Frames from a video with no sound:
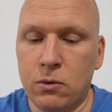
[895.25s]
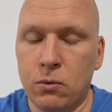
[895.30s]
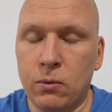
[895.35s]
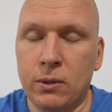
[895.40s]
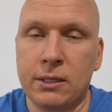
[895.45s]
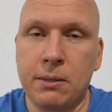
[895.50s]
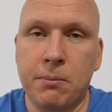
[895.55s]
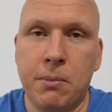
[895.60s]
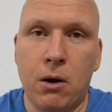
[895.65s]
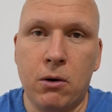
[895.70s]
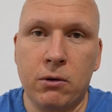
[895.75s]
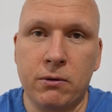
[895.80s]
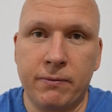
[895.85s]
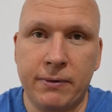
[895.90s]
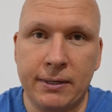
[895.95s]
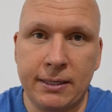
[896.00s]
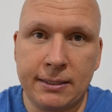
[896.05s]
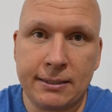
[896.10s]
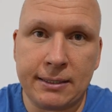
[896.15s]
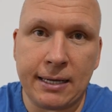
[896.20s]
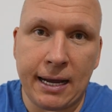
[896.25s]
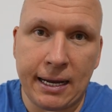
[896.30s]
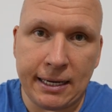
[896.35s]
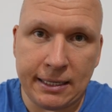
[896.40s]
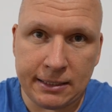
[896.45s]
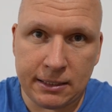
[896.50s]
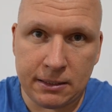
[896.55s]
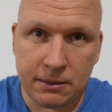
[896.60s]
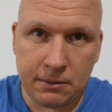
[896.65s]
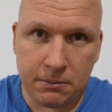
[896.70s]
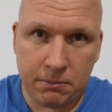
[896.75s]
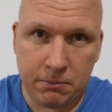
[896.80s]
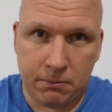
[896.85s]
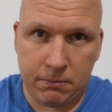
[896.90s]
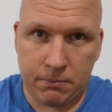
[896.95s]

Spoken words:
What about the science